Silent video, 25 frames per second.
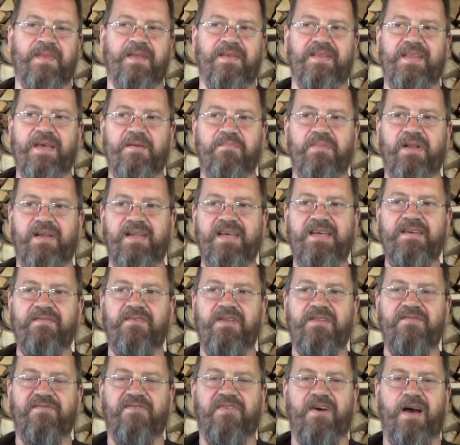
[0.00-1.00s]
They believe
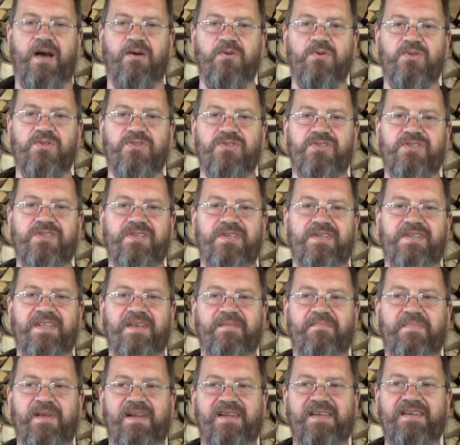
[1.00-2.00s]
in Fauci, they
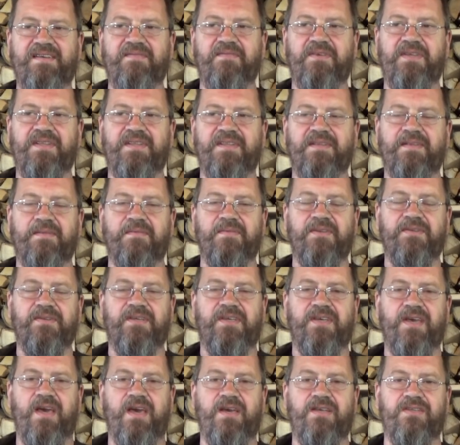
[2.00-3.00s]
believe in
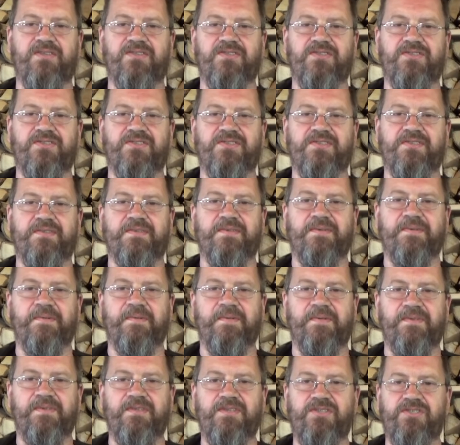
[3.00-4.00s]
Gates,
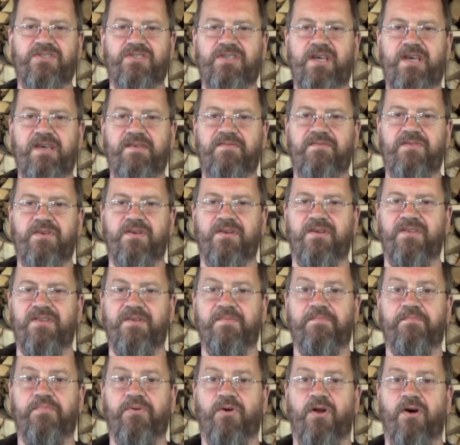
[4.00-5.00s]
the Savior, the
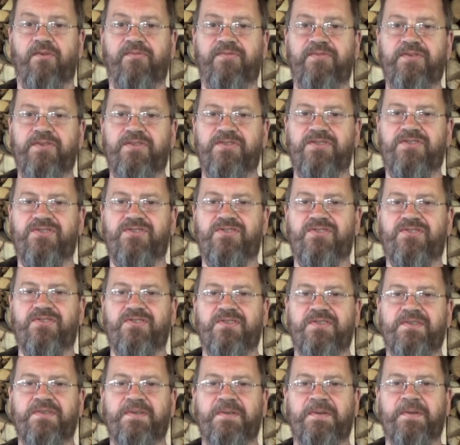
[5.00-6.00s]

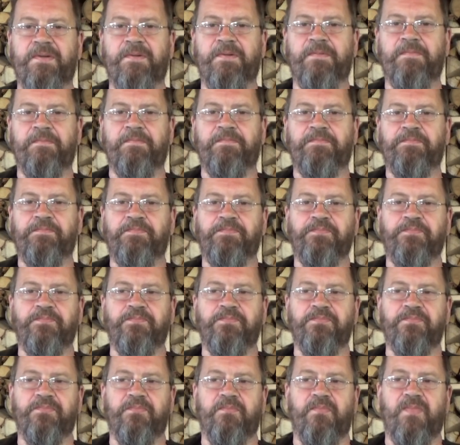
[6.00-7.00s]
prophets.
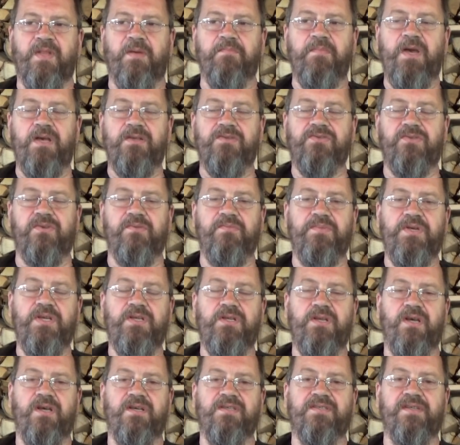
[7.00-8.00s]
Mainstream
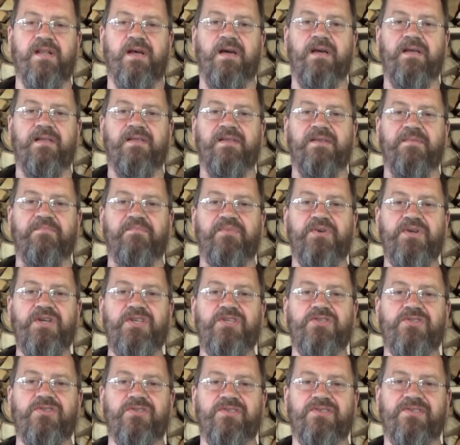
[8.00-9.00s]
media is like the
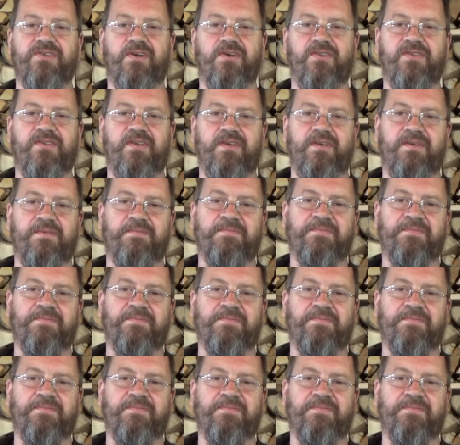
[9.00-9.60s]
preachers, aren't they?